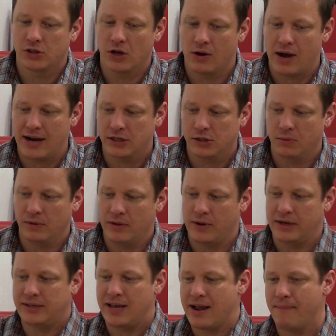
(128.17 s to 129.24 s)
So I just really
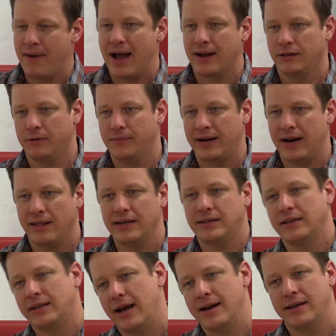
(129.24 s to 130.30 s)
want to take it back a little bit. I like
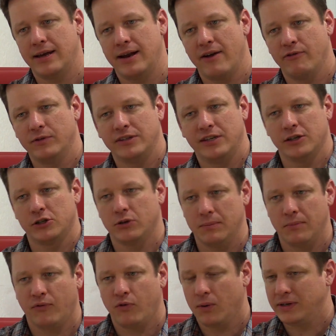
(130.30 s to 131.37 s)
to kind of get everyone's history
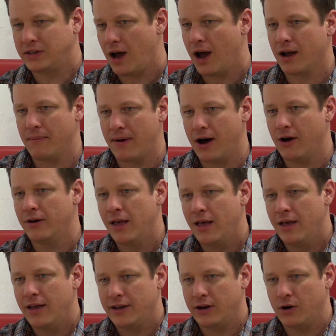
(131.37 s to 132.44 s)
before we talk about
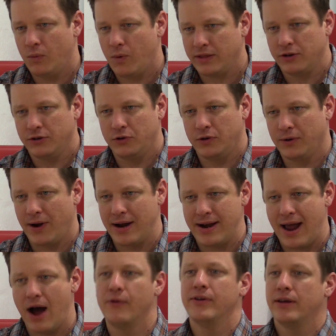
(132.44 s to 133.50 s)
what they're doing right
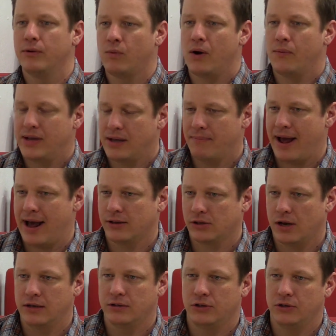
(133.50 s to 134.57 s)
now and then what we can
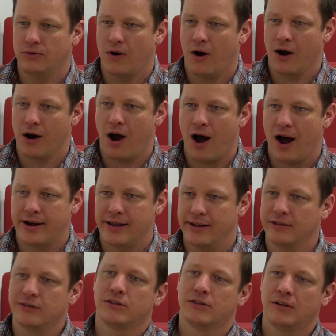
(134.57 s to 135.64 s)
pass on to our
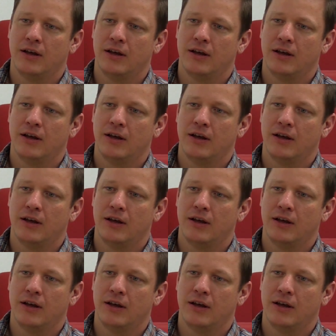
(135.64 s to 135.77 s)
audience.